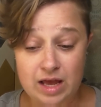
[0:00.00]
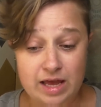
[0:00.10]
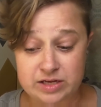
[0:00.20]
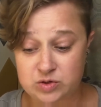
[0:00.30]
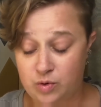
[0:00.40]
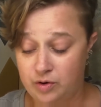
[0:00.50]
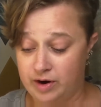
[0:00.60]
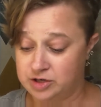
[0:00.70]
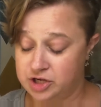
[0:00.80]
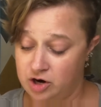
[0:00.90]
His quote
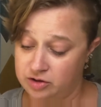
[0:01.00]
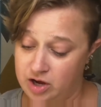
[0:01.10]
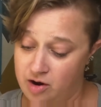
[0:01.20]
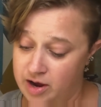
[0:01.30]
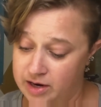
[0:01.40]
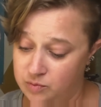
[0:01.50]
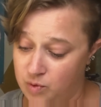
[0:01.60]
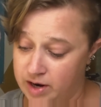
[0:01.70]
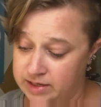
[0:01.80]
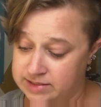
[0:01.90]
actually early on
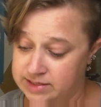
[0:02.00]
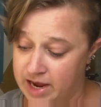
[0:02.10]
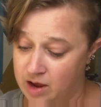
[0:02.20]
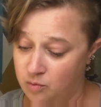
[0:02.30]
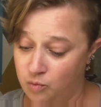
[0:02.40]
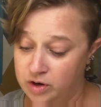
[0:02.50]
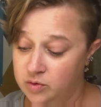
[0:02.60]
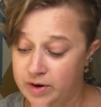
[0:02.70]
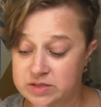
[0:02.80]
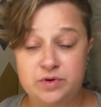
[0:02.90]
was, one of
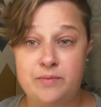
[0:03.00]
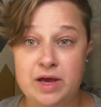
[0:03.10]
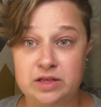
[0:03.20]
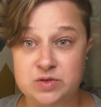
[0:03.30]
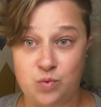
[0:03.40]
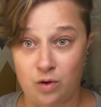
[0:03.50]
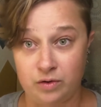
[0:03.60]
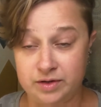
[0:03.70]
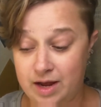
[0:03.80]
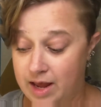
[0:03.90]
the ways we can make this
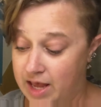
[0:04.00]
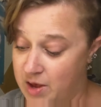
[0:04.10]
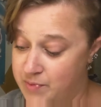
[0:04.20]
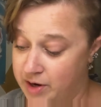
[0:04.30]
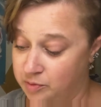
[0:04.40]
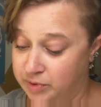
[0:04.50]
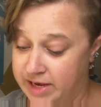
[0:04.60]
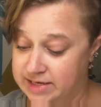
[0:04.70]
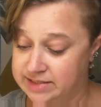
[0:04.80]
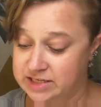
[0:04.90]
world a better
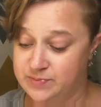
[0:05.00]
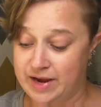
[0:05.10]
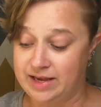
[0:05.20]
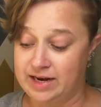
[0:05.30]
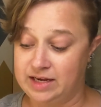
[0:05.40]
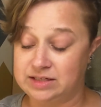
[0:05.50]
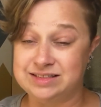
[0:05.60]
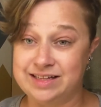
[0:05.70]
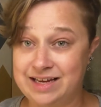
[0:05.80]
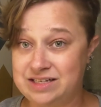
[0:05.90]
place is by getting
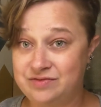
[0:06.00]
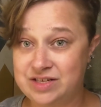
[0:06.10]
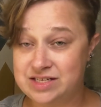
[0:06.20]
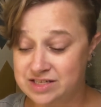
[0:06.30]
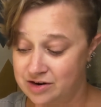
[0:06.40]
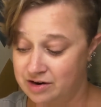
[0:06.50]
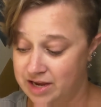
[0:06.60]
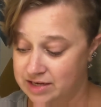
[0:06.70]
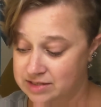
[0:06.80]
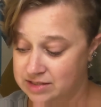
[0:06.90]
collectively
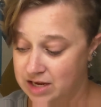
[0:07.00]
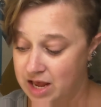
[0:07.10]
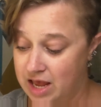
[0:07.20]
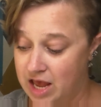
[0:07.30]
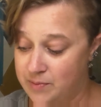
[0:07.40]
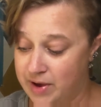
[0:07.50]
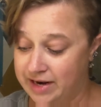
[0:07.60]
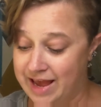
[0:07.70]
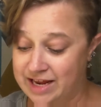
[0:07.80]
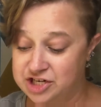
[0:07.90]
serious
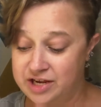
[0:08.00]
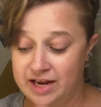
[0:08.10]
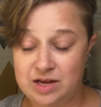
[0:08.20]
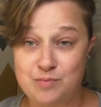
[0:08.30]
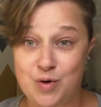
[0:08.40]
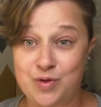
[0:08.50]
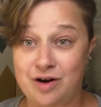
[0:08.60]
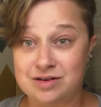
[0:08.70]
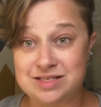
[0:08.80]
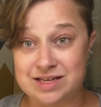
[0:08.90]
about educating both
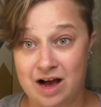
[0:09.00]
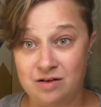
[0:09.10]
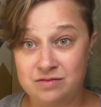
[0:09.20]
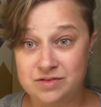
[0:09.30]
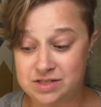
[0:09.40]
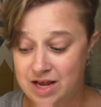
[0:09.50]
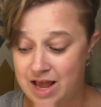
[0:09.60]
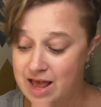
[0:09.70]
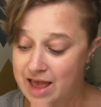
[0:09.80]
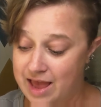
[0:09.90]
ourselves
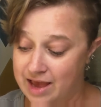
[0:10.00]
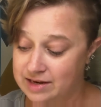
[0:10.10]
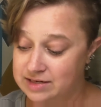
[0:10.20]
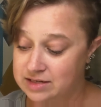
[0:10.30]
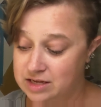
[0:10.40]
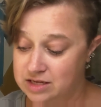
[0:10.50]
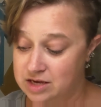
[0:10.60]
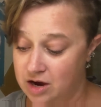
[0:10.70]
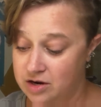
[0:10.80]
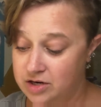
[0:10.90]
and
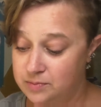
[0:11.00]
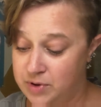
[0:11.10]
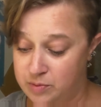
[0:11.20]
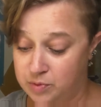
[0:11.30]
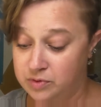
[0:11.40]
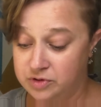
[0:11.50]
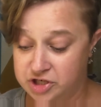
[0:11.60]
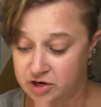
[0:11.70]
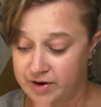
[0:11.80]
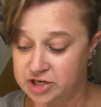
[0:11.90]
young people and
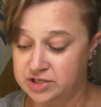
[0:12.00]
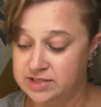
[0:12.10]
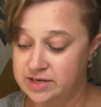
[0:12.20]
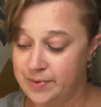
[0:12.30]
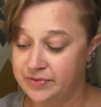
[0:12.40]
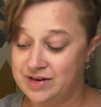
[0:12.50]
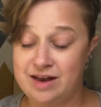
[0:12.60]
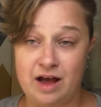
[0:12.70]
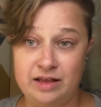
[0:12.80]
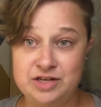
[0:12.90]
generations about the
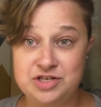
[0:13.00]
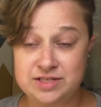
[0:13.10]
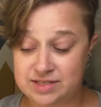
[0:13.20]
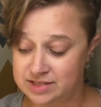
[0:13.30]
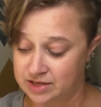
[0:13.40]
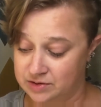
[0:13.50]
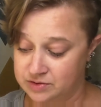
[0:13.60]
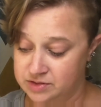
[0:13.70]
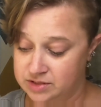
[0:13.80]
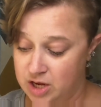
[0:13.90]
knowledge and
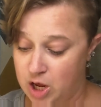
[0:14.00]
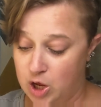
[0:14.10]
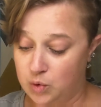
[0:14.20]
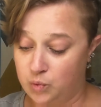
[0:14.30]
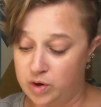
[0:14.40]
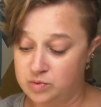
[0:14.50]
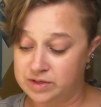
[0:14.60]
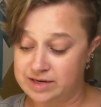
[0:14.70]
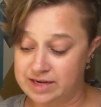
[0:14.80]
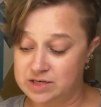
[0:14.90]
skills we will
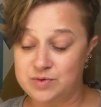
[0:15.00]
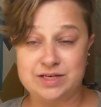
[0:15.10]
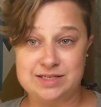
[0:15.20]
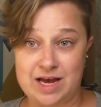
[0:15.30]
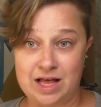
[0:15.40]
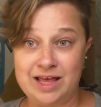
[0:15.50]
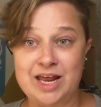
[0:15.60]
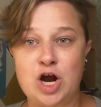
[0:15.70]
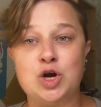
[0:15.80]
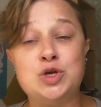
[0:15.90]
need to excel
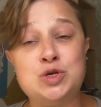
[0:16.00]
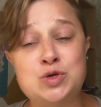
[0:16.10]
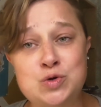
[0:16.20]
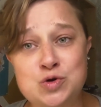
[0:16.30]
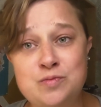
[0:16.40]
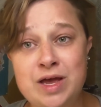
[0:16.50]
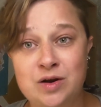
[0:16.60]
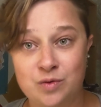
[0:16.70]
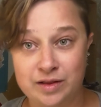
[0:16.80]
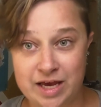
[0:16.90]
in our
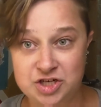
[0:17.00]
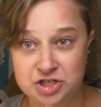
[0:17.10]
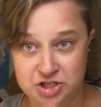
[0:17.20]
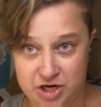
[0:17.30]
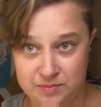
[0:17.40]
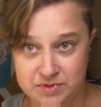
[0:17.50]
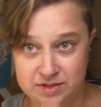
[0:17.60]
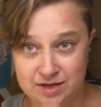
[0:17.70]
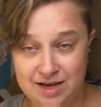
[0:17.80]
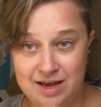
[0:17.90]
human relationships.